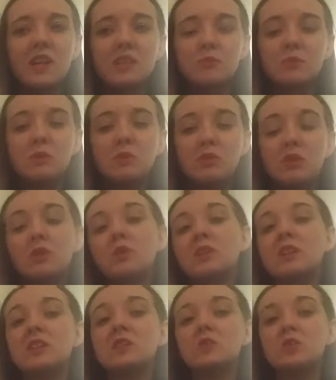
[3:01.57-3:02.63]
connects me with
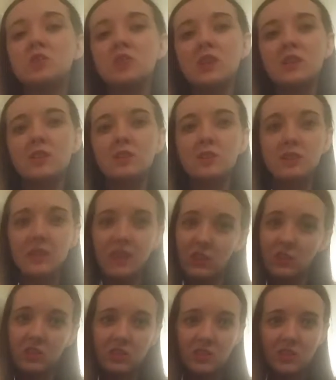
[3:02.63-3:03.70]
Koreans who are trying to learn
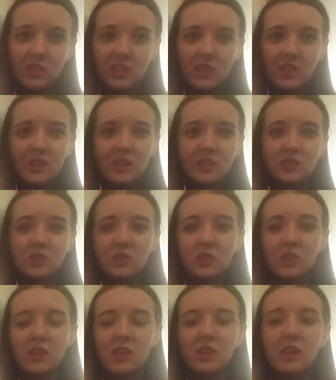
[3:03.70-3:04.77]
English. And
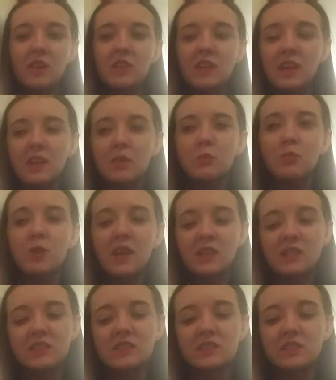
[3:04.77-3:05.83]
so then they can
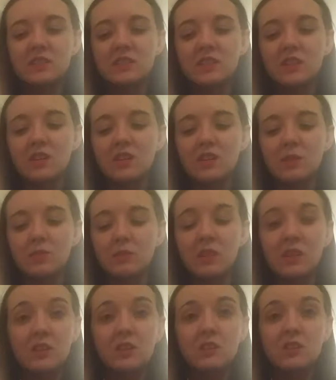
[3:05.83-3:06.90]
practice
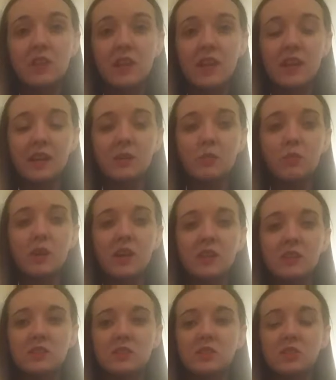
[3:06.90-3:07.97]
English and I can
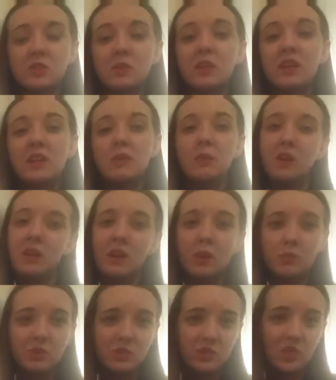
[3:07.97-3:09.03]
practice Korean, and we can
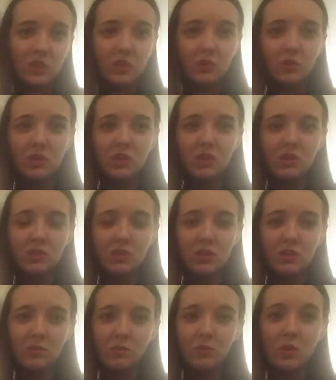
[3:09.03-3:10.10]
help each other with
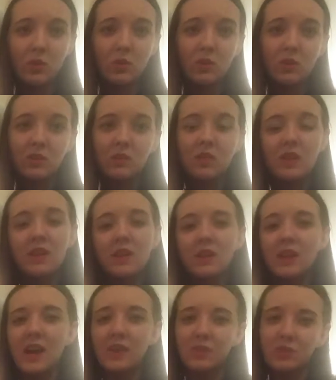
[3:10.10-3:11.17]
what we're
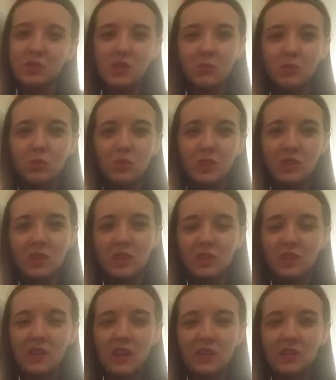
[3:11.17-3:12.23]
having trouble with
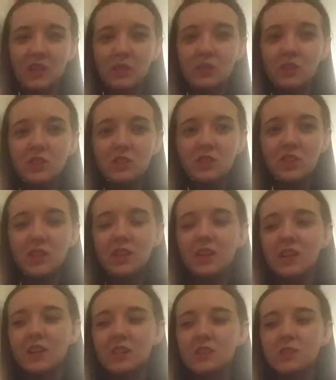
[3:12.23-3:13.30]
in that language.
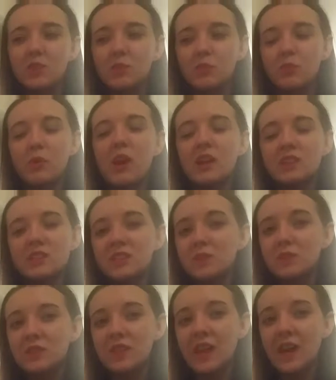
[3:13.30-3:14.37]
And so I've been
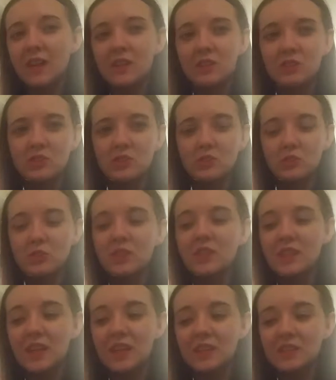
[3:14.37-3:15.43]
practicing with that, and this is
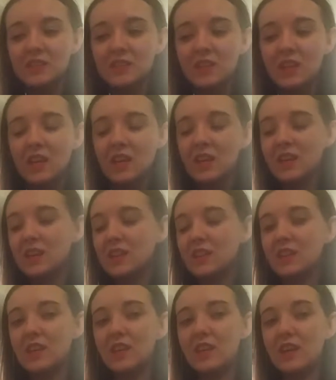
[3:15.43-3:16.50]
really nice.
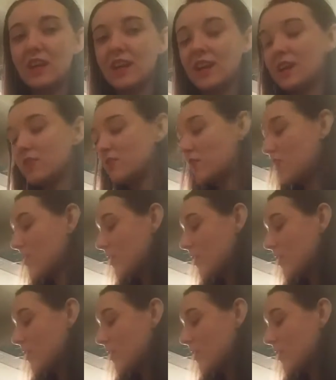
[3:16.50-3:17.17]
And then I have